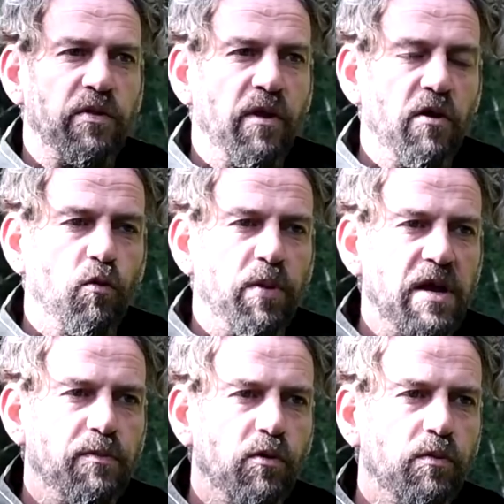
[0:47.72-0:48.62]
local
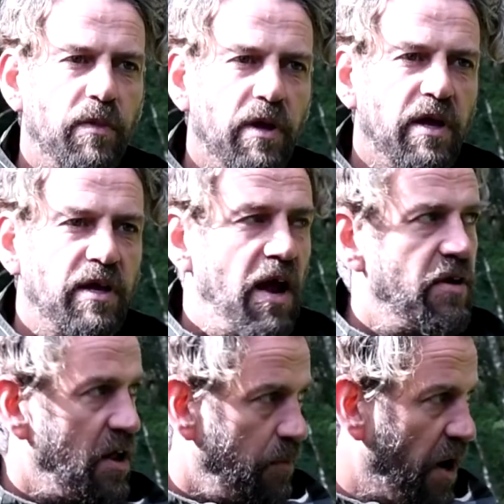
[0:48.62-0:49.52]
people carrying
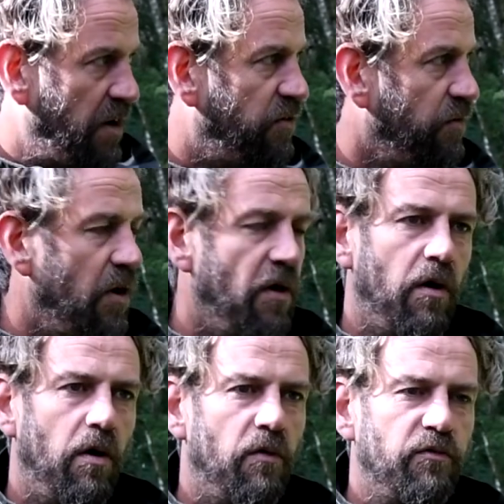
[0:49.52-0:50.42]
out the practice
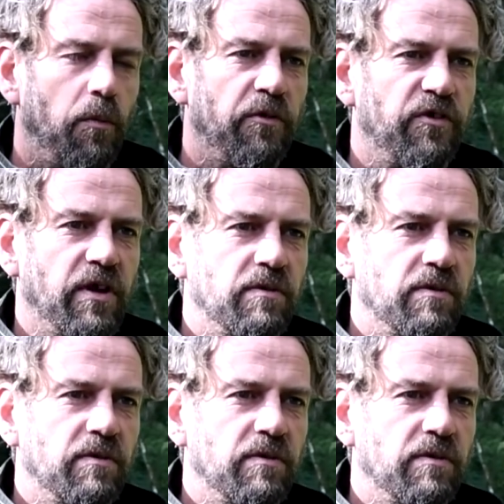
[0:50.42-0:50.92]
of coppicing.